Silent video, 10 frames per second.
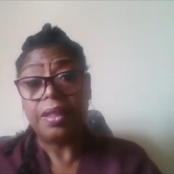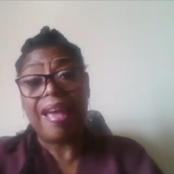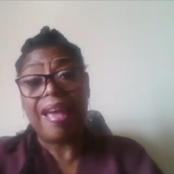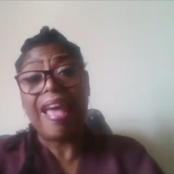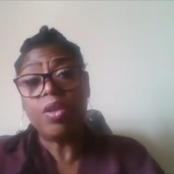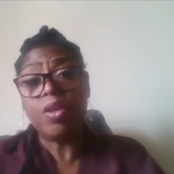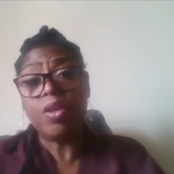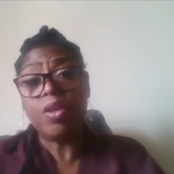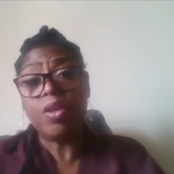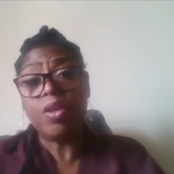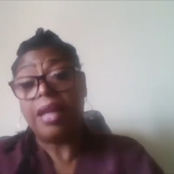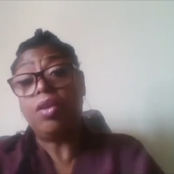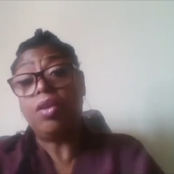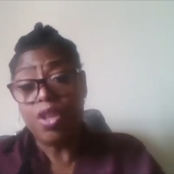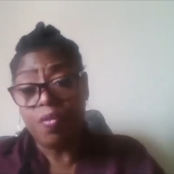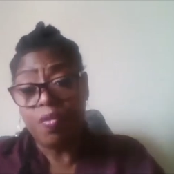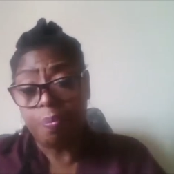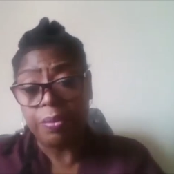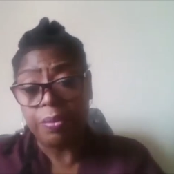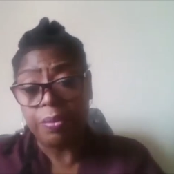It's about how you, how long
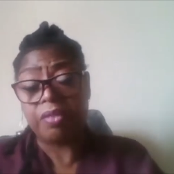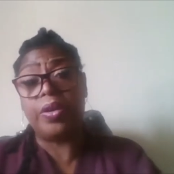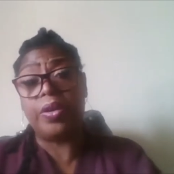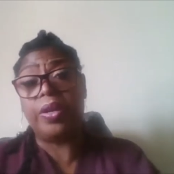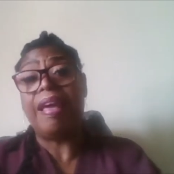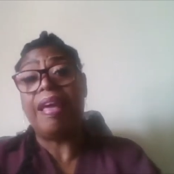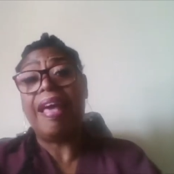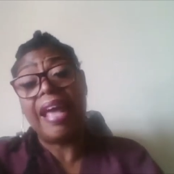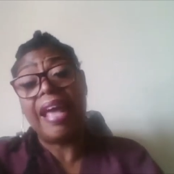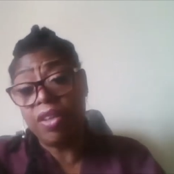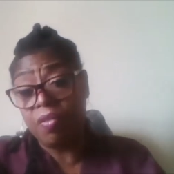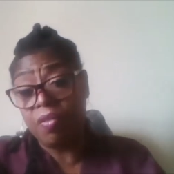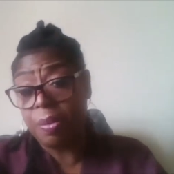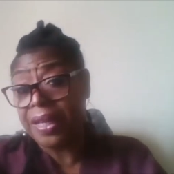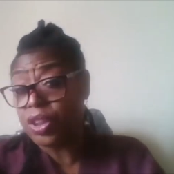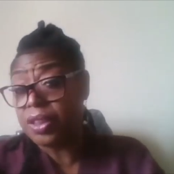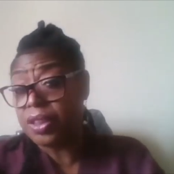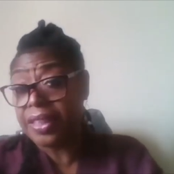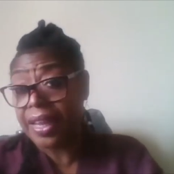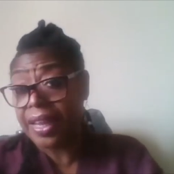you've been with the credit union and how you've been
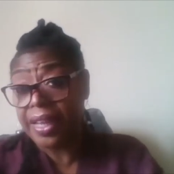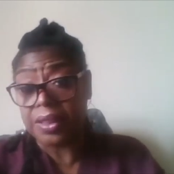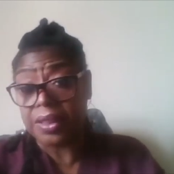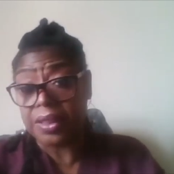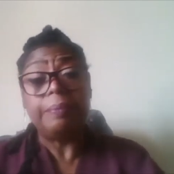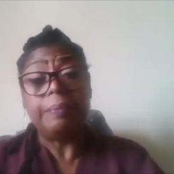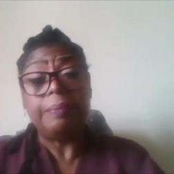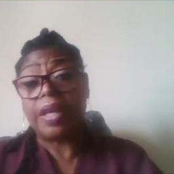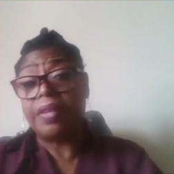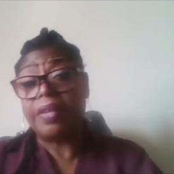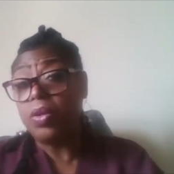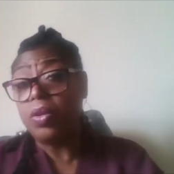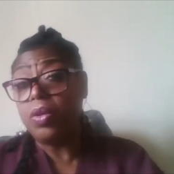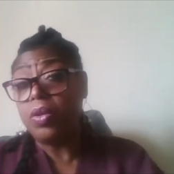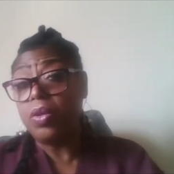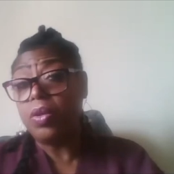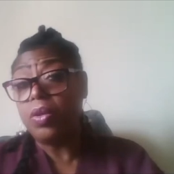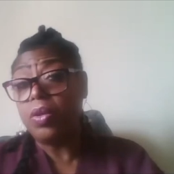managing the account. And they will look